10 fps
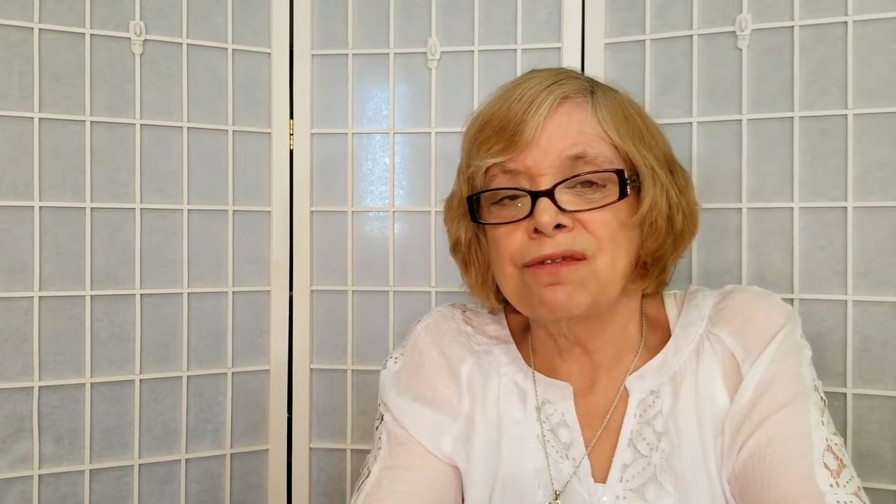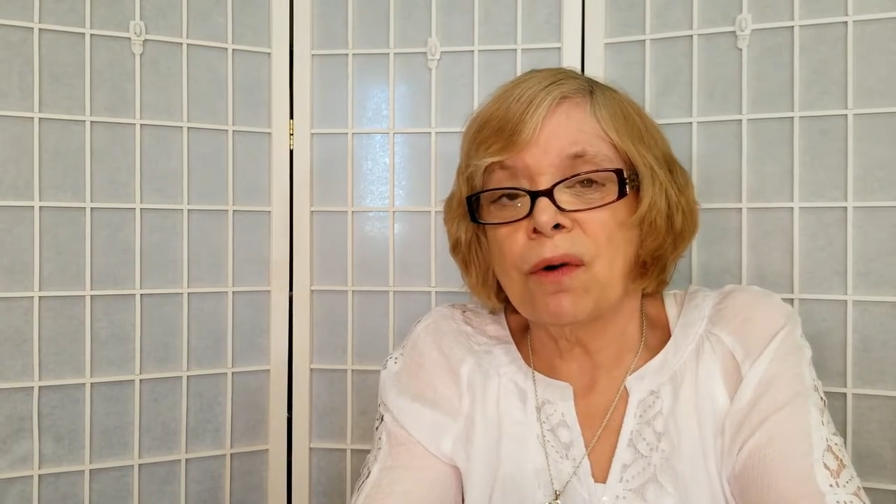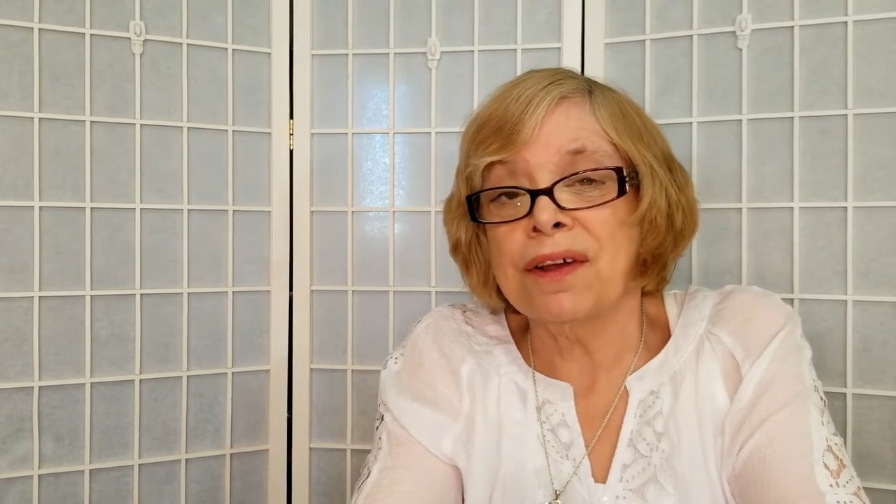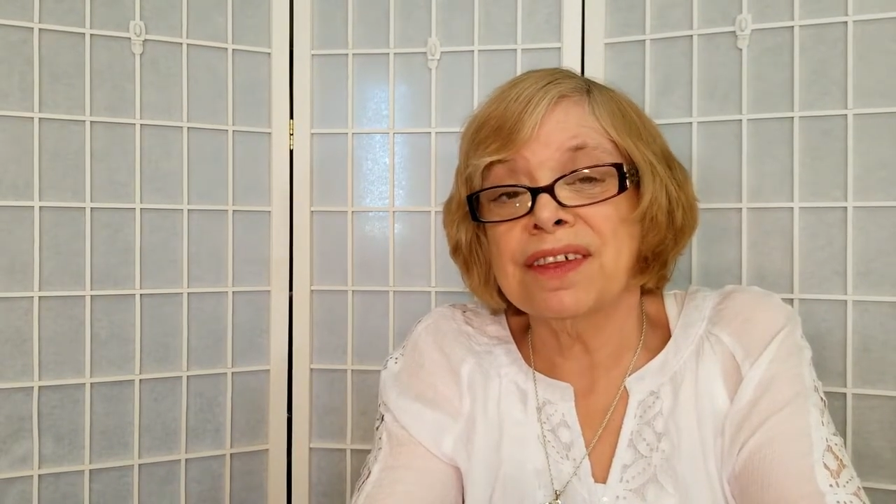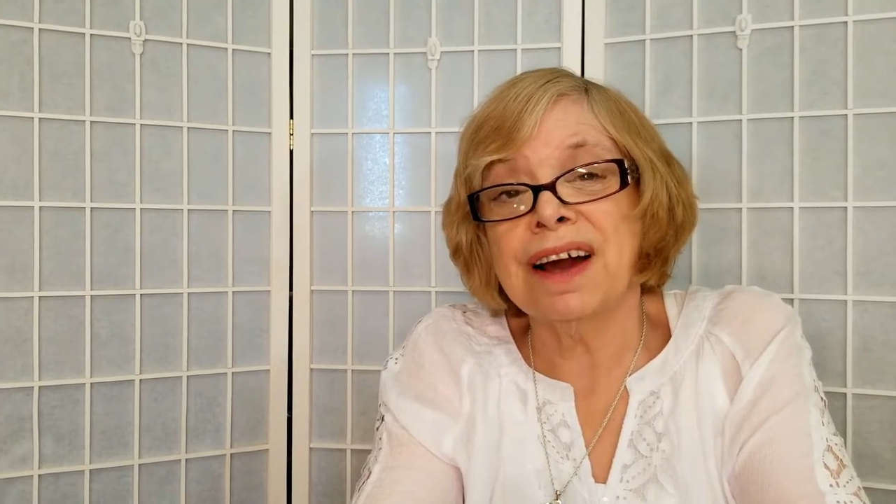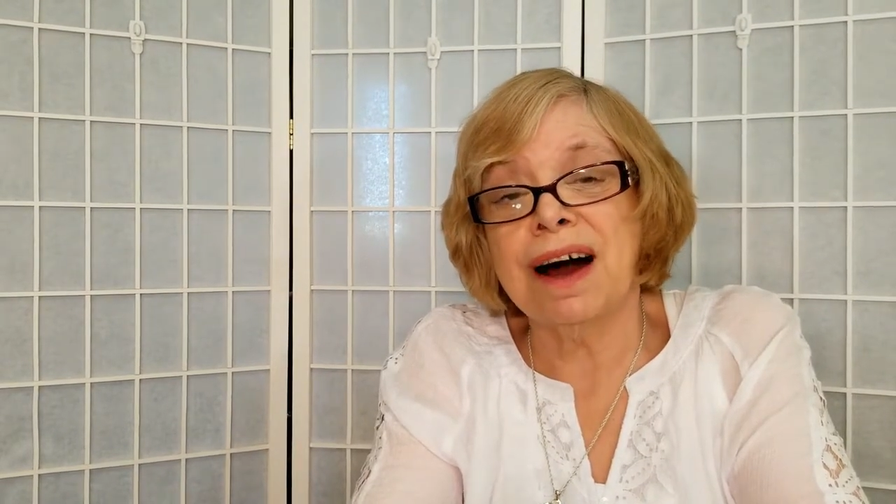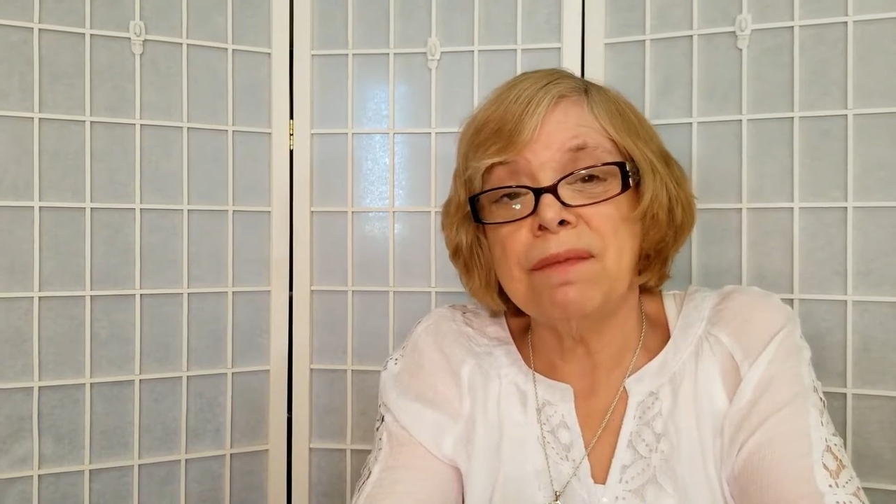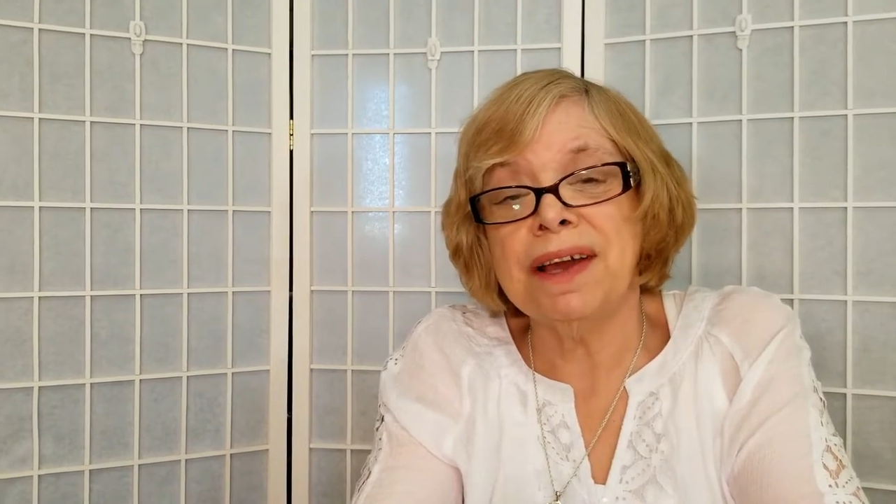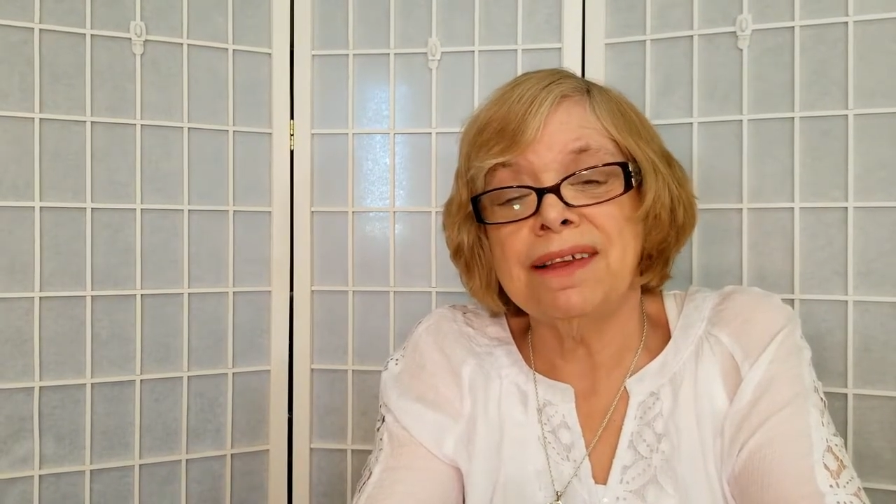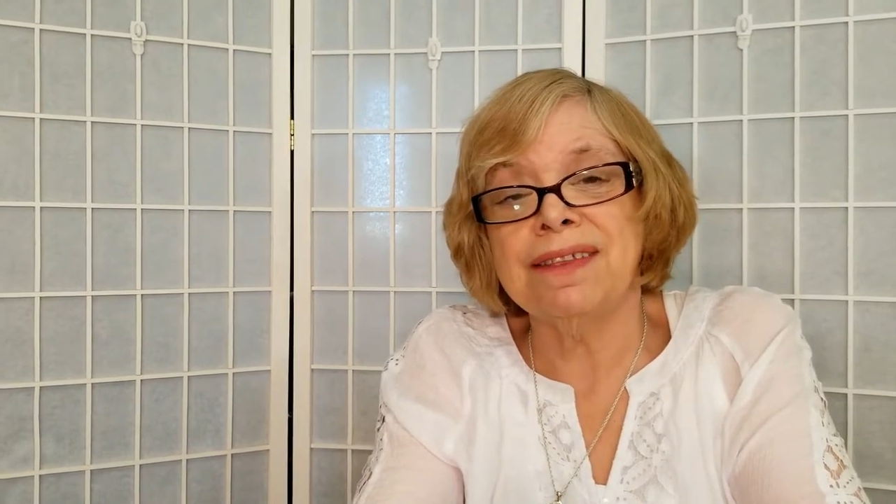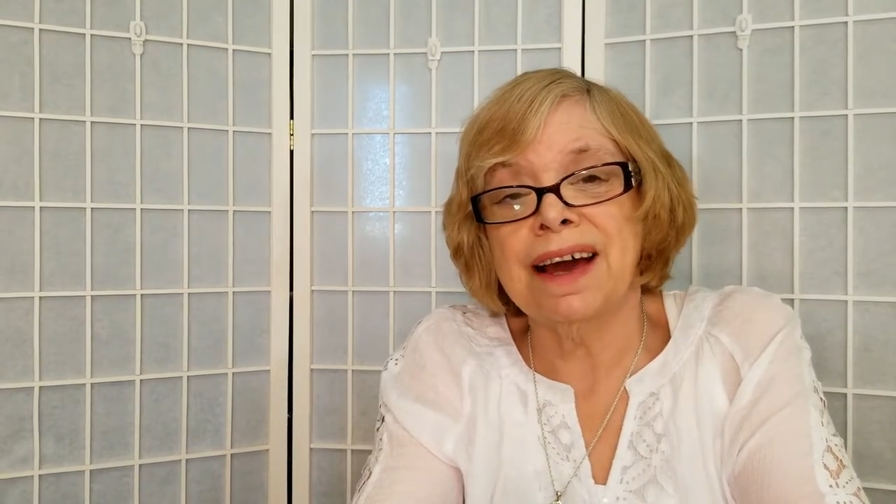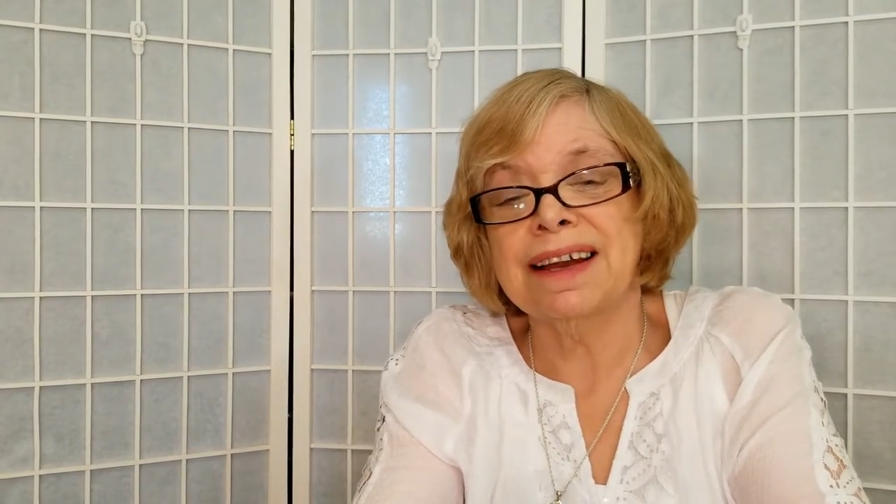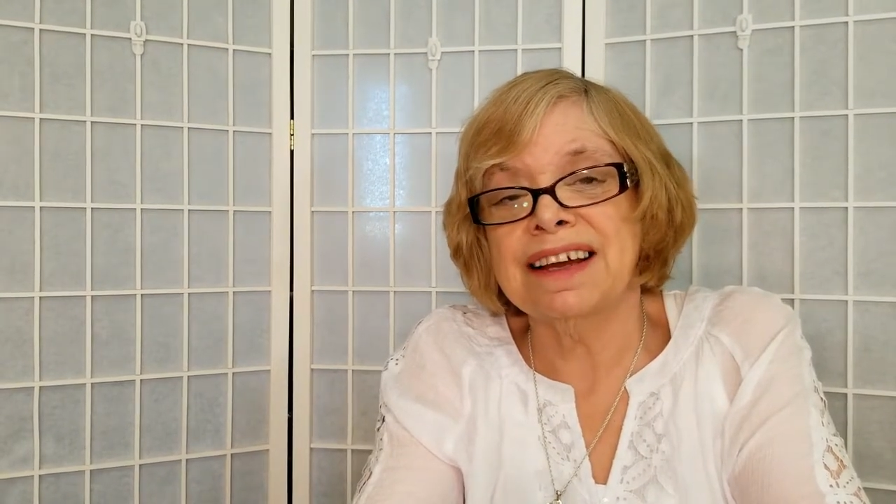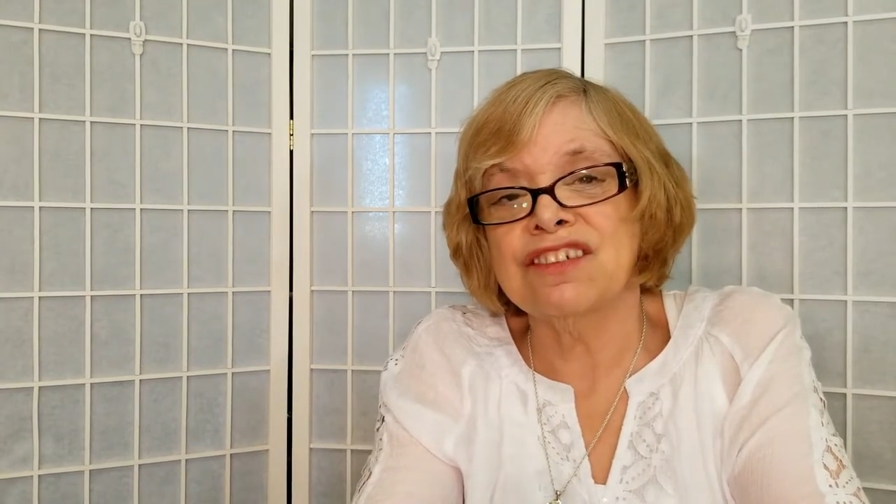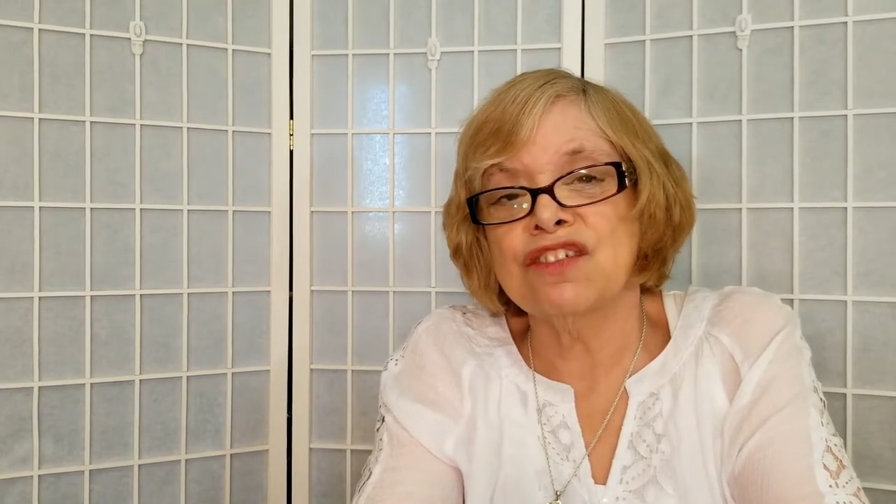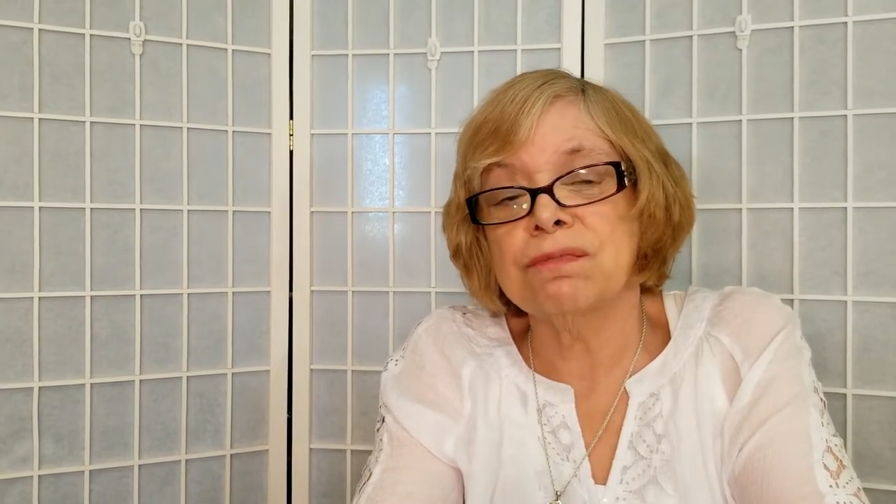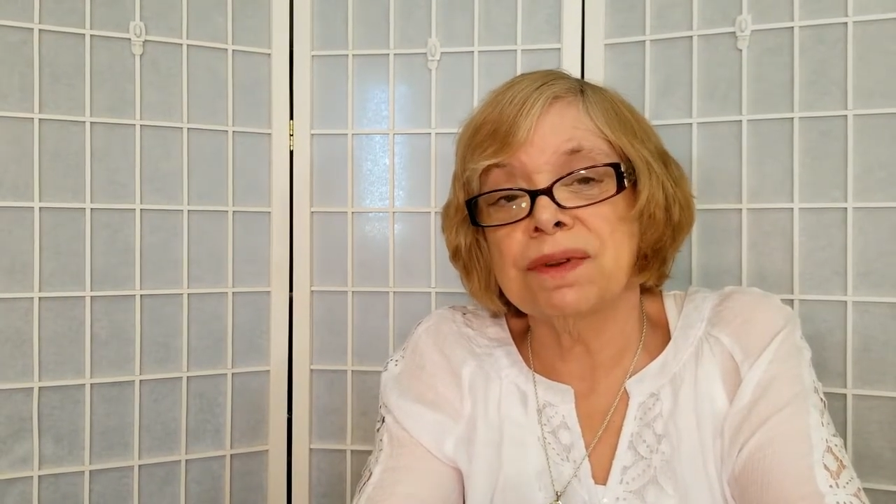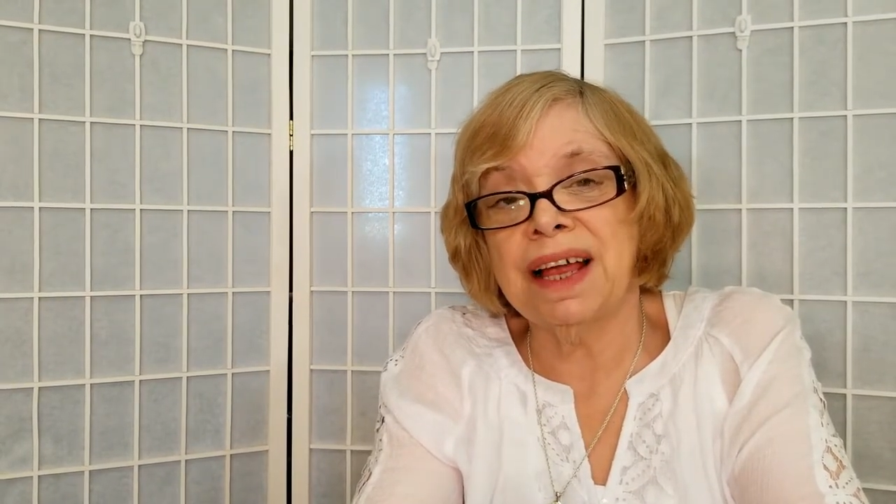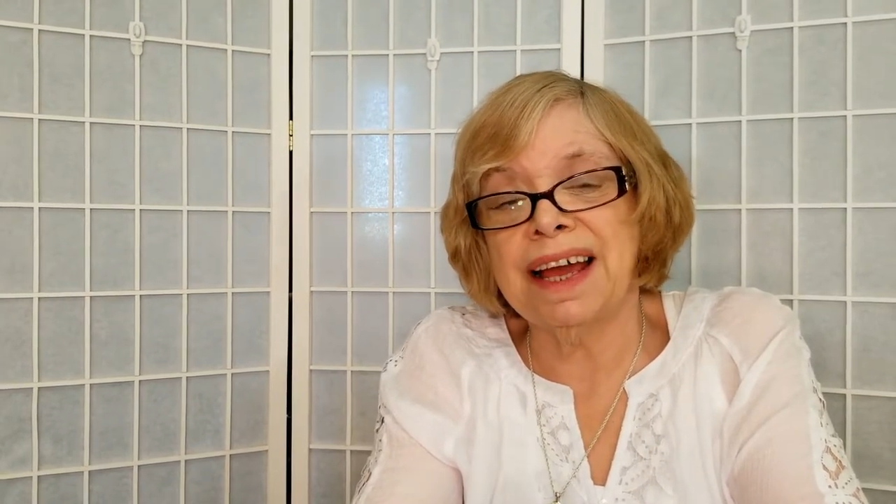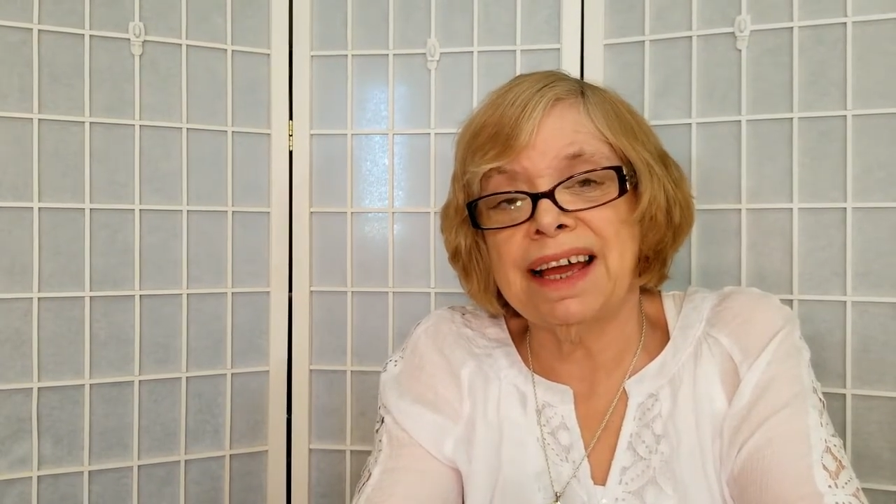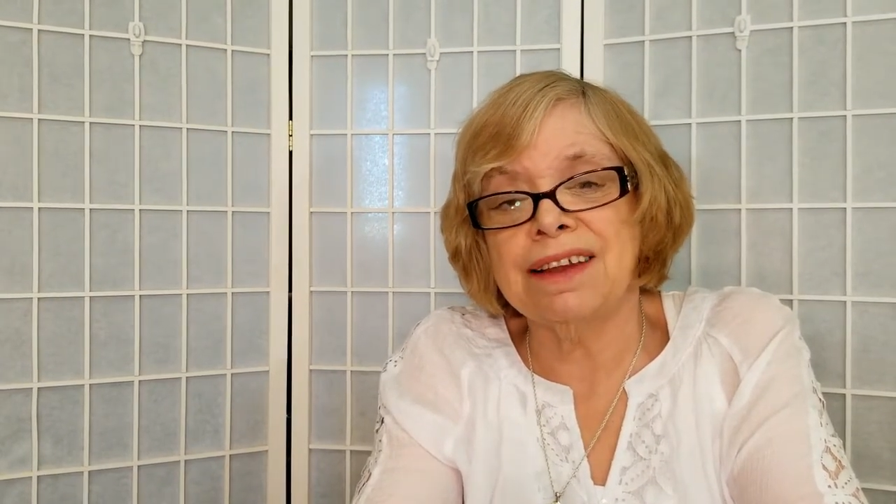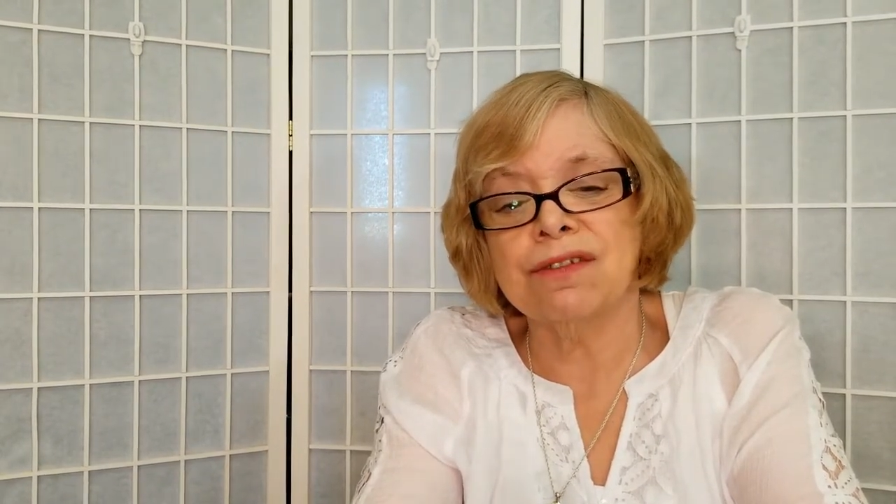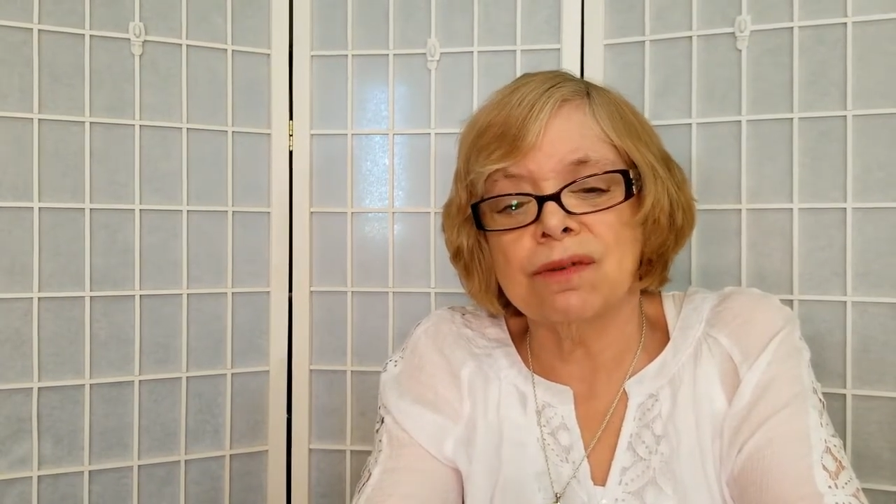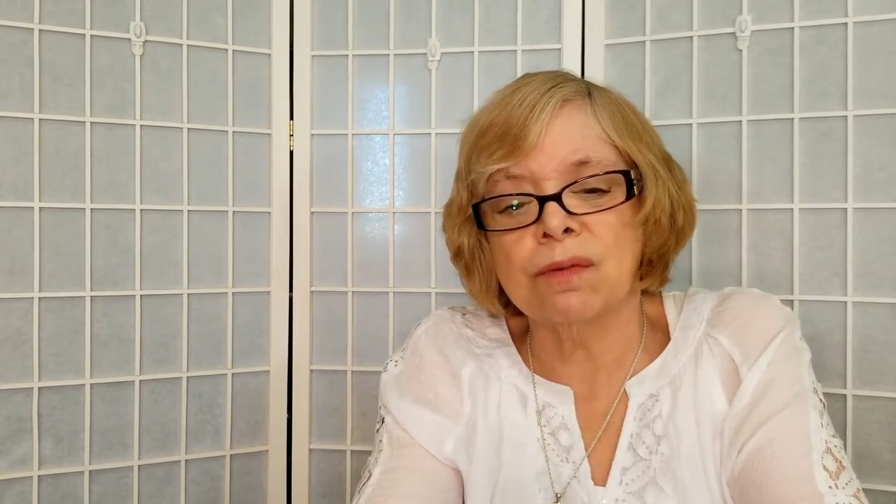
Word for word: forthcoming that explains